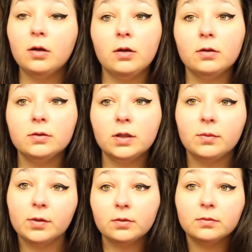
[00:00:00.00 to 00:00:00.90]
Oh,
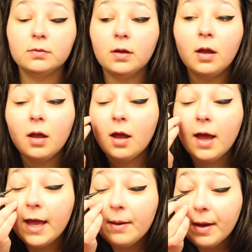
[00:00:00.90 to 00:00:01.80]
there we go.
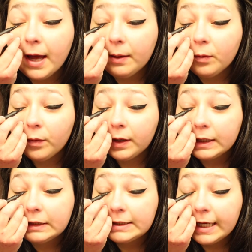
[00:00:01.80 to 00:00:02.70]
I'm going
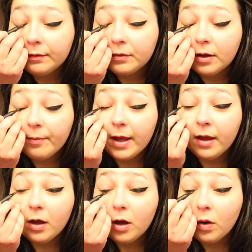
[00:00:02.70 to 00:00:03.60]
into town in a
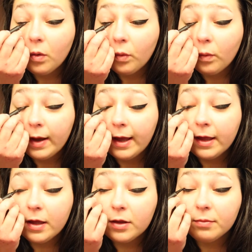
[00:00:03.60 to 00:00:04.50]
bit
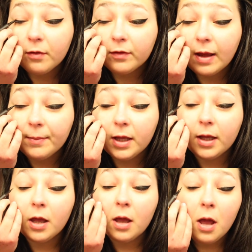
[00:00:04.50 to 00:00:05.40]
with my
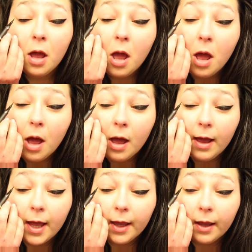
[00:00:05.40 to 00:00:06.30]
flatmate
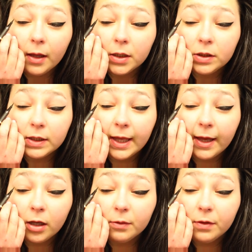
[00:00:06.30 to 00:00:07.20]
to
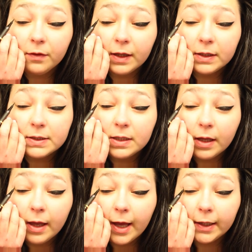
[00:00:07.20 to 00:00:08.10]
get a couple of things.
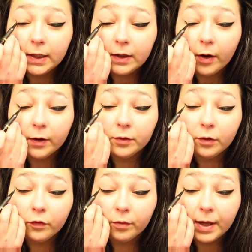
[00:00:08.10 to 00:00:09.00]
I need argan
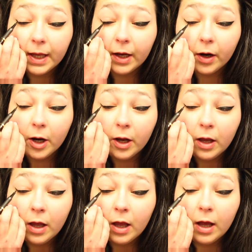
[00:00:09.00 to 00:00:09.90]
oil for my hair.
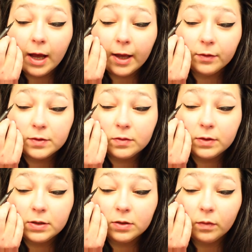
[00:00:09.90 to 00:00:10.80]
I also
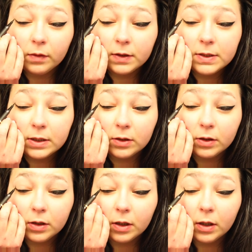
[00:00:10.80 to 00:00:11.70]
need to go on a
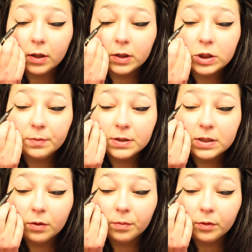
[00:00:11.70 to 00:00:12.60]
secret, super
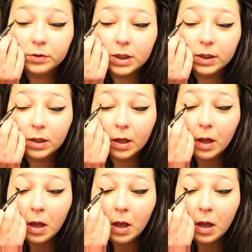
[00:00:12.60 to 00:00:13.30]
secret project,